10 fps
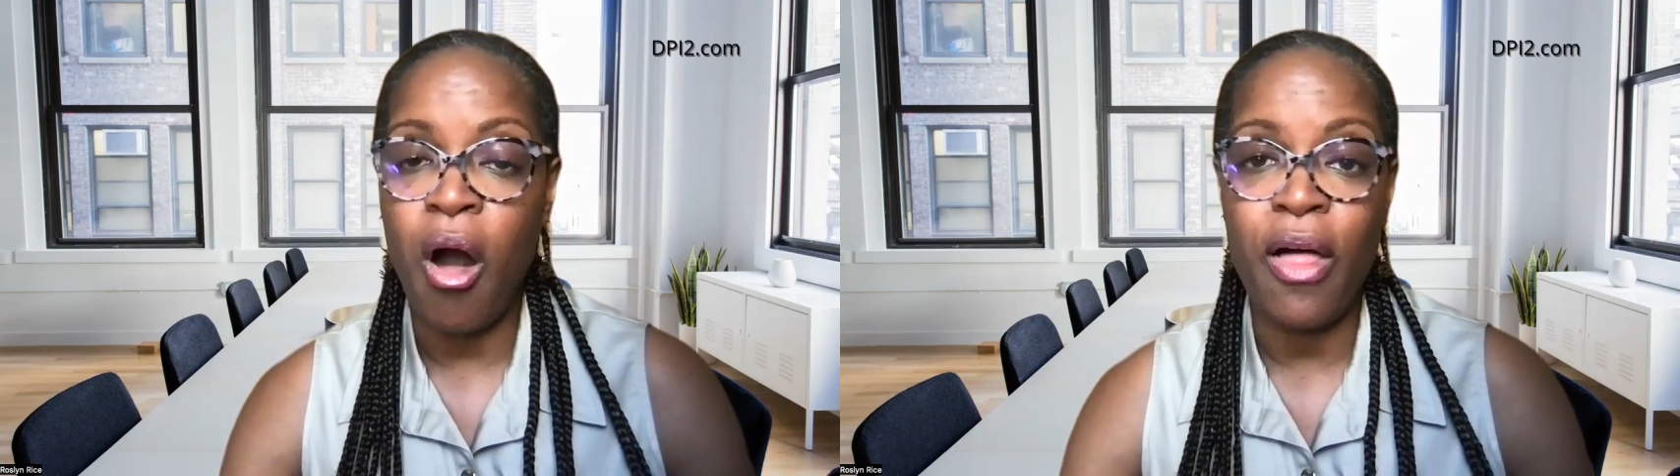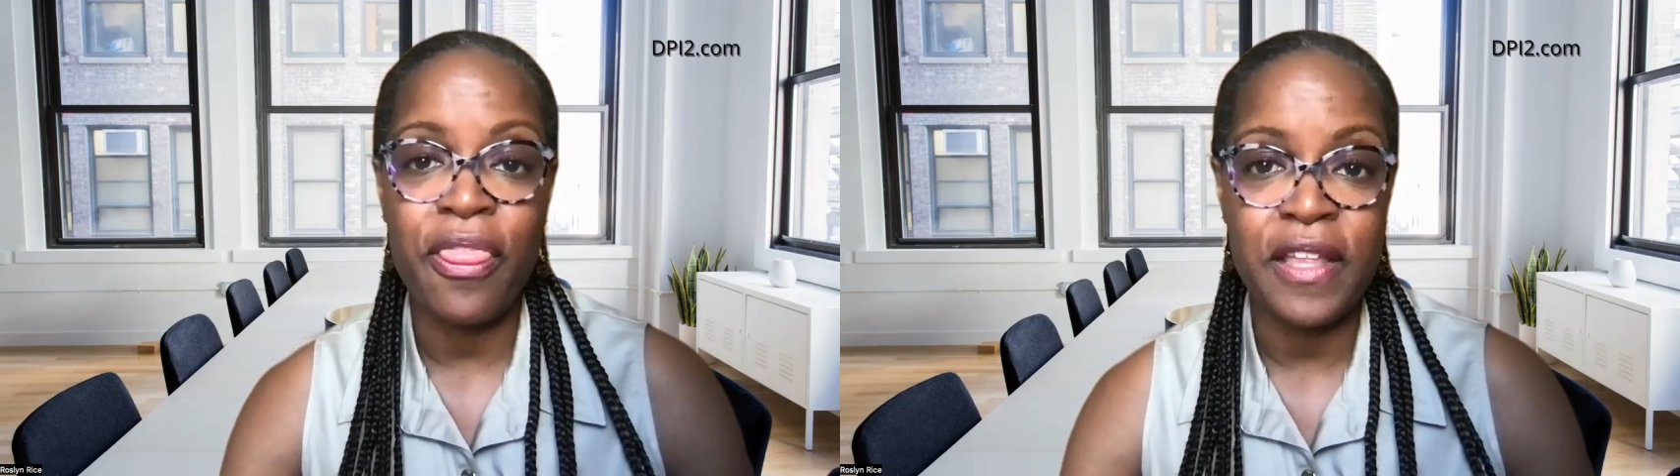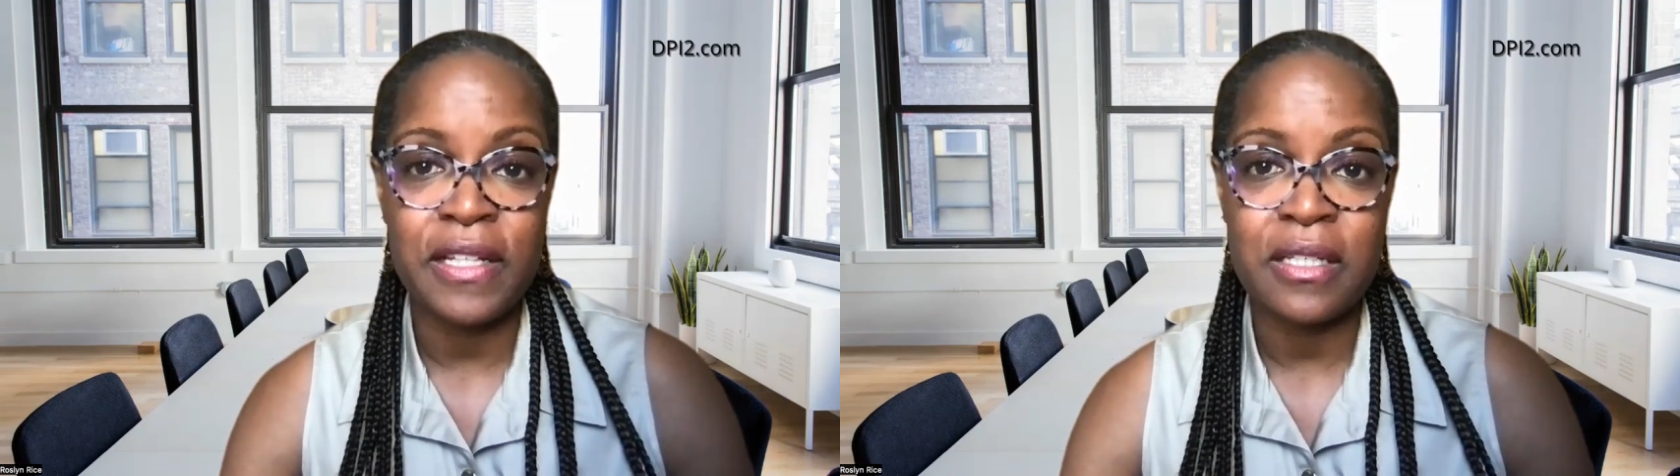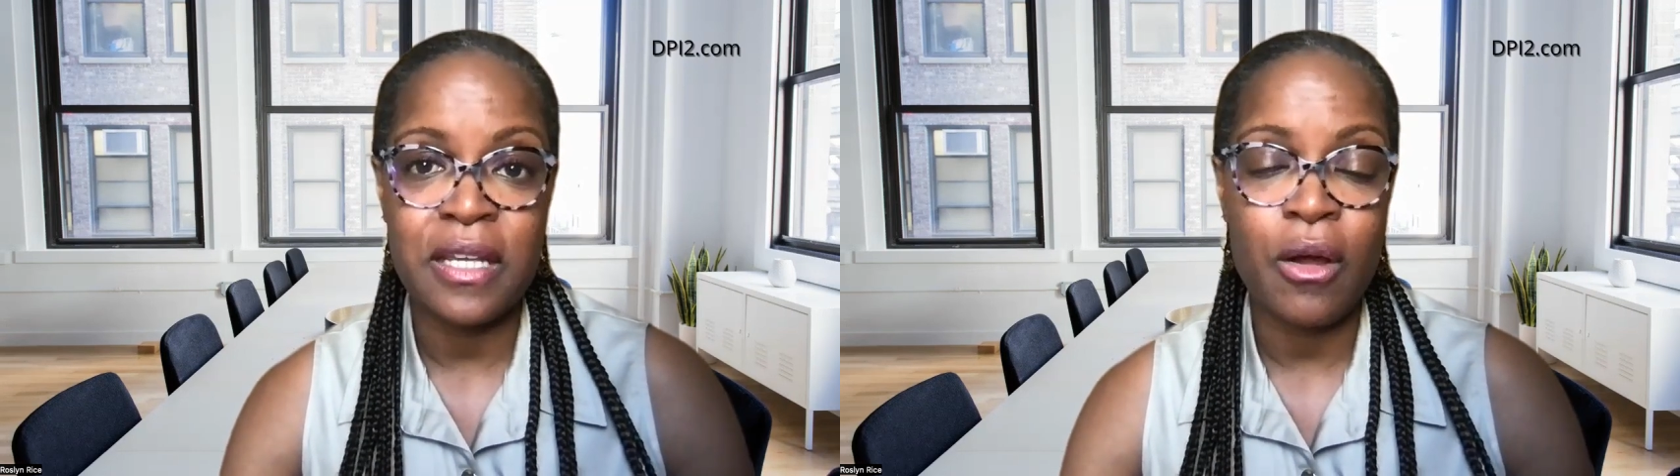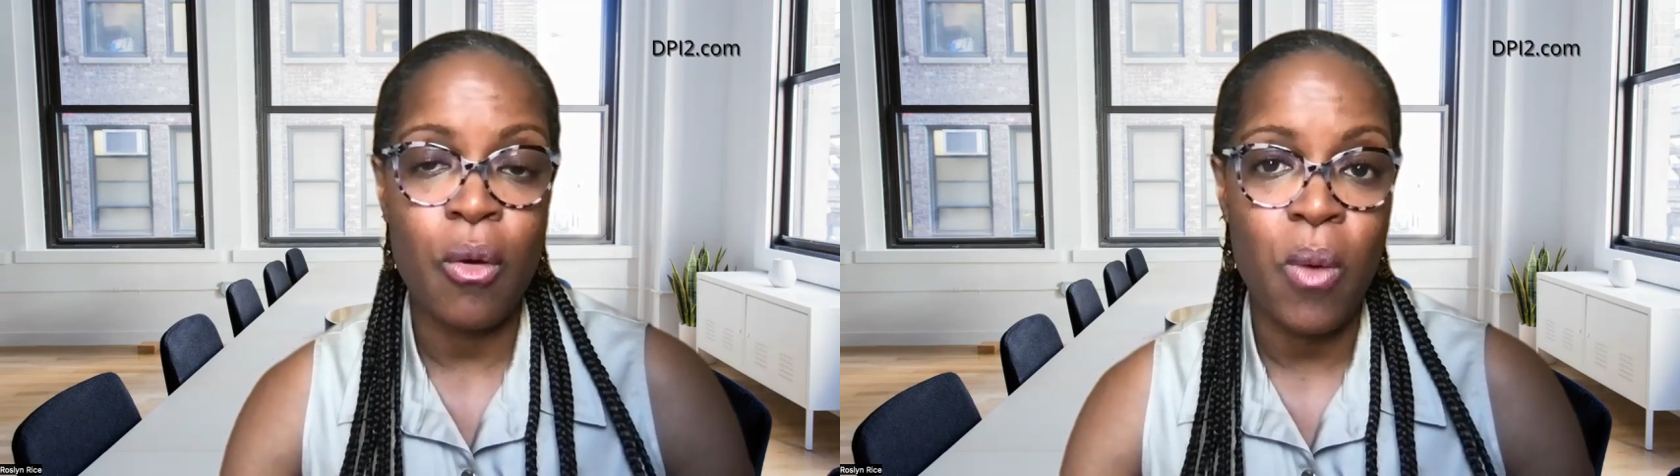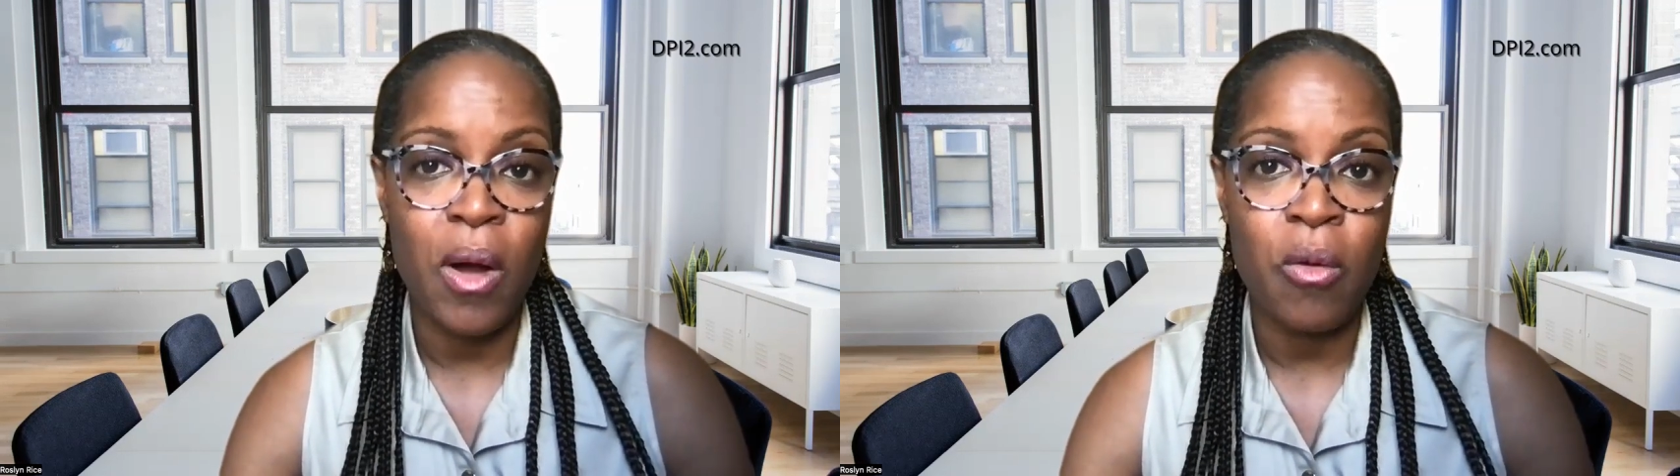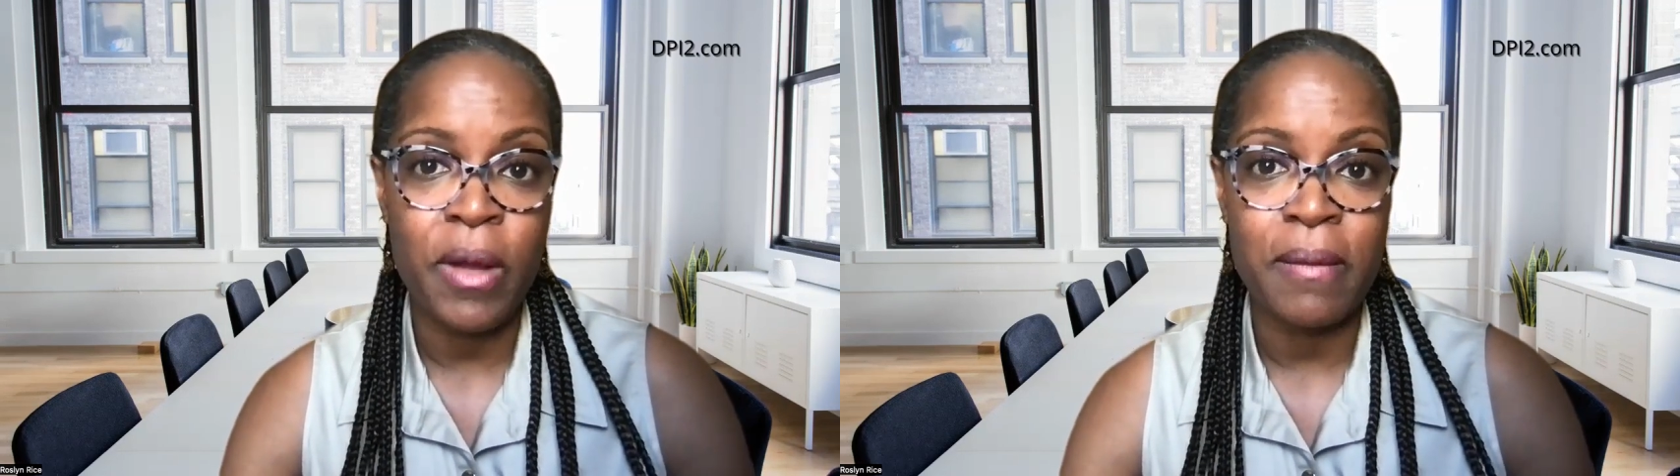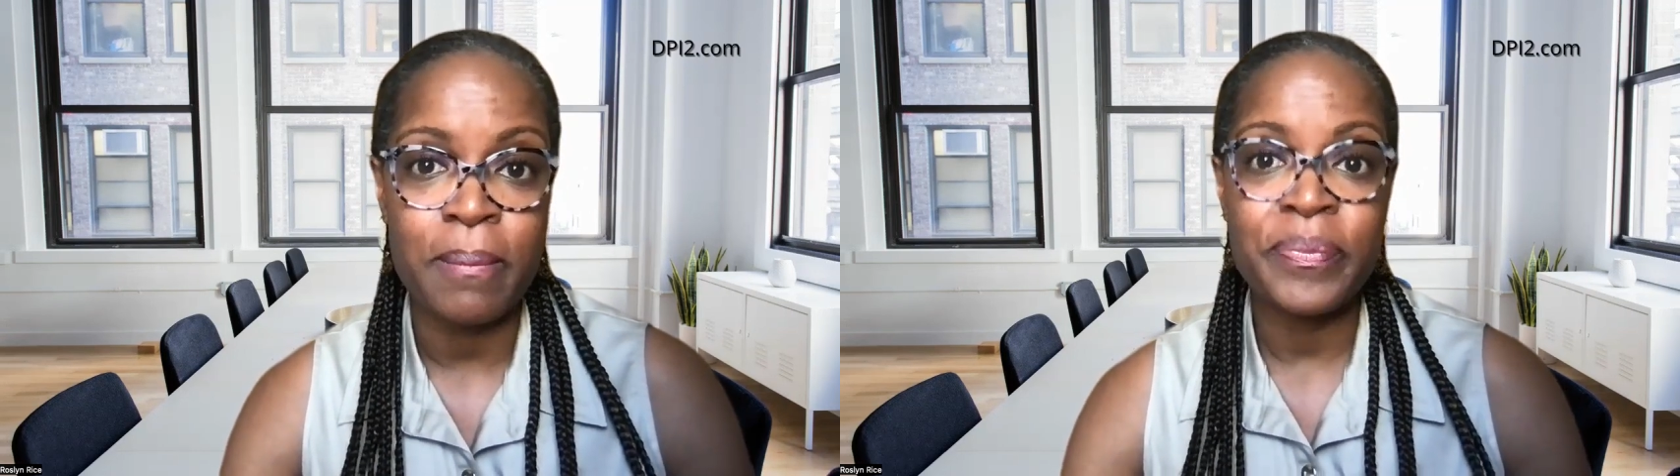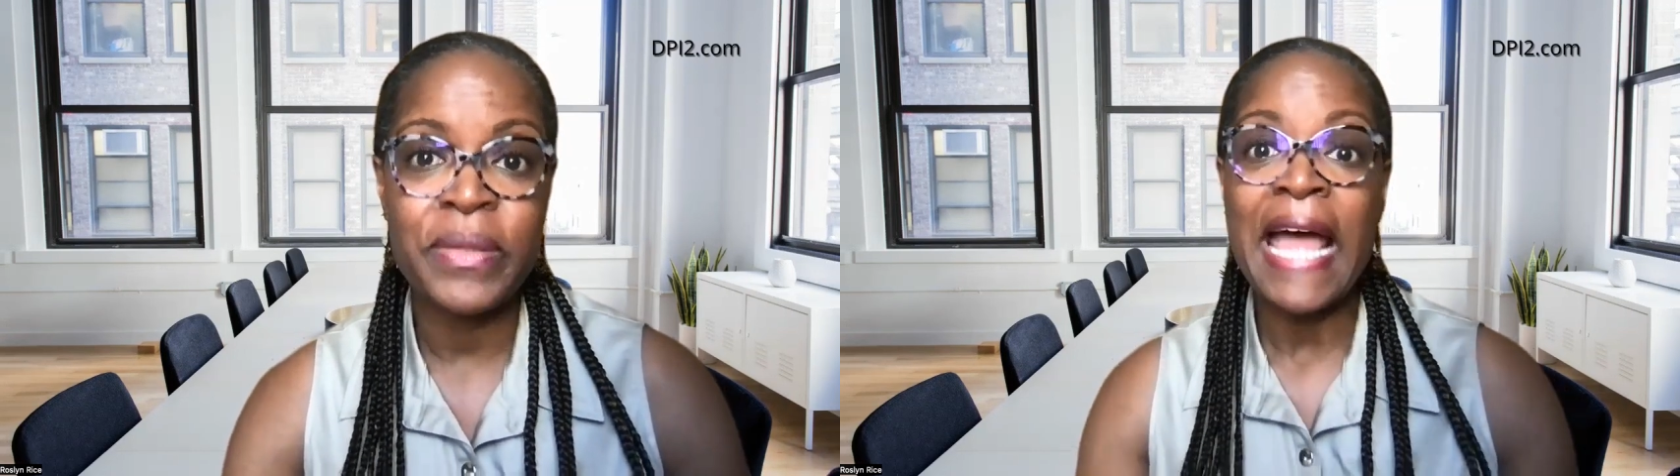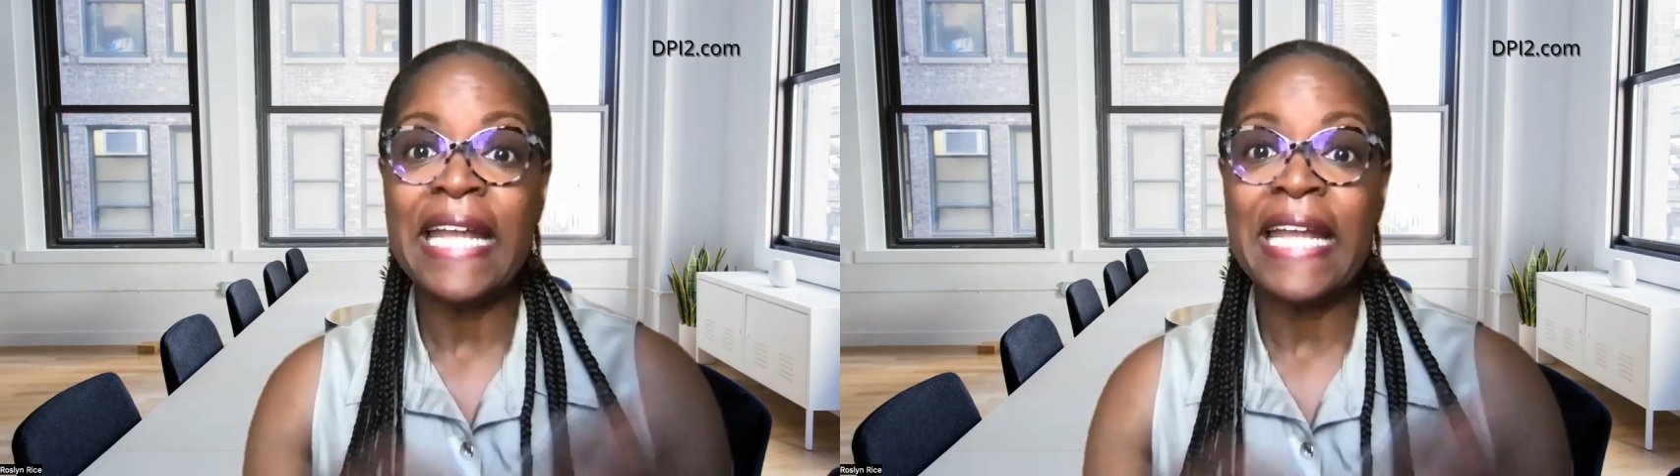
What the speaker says: authentic welcome.